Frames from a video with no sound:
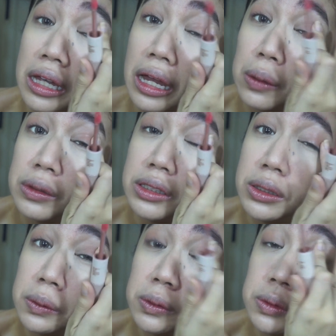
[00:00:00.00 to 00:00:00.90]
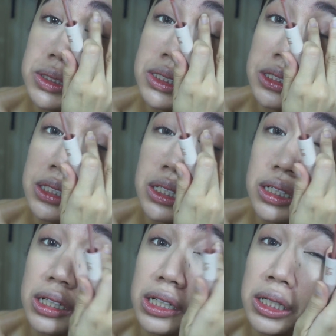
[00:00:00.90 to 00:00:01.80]
I will use
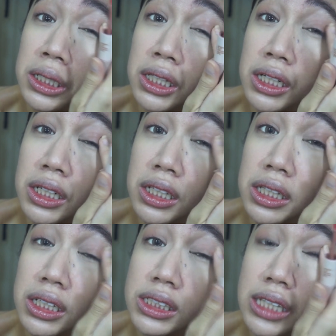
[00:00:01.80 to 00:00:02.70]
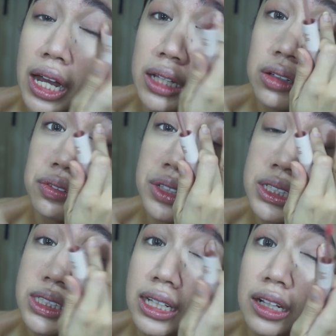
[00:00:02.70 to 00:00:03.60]
the other side of
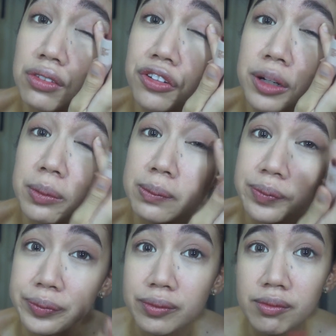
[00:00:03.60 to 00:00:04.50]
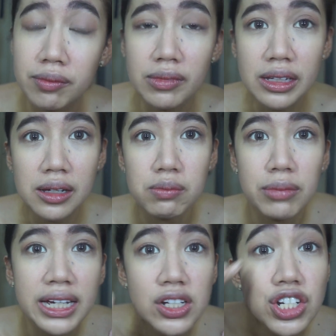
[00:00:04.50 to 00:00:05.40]
this tint for
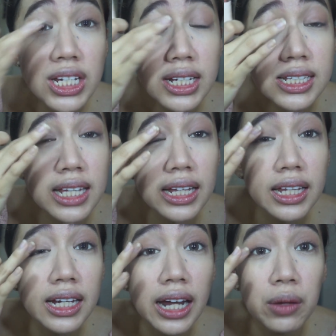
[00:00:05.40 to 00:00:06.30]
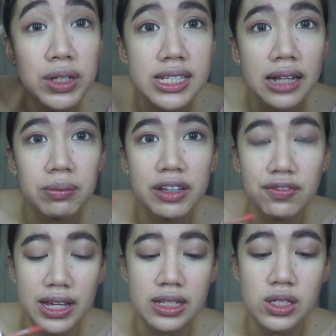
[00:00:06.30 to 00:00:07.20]
my cheeks and then I will set my
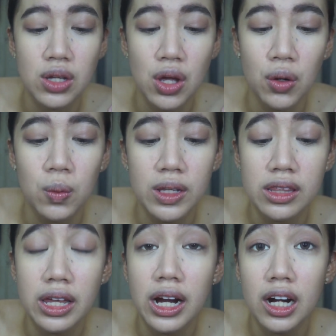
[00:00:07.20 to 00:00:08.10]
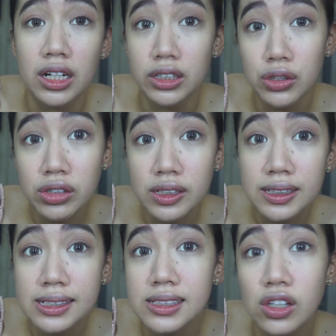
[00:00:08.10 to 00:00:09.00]
face with their new
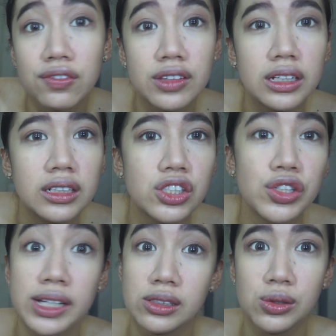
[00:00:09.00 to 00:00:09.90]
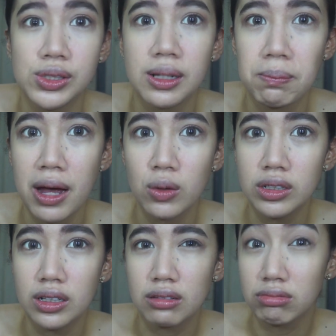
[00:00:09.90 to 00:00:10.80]
release of the translucent
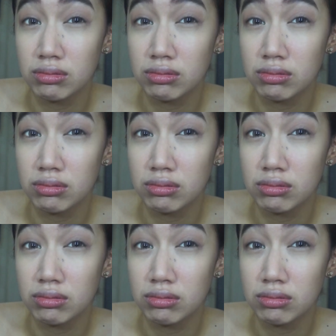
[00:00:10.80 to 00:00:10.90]
powder.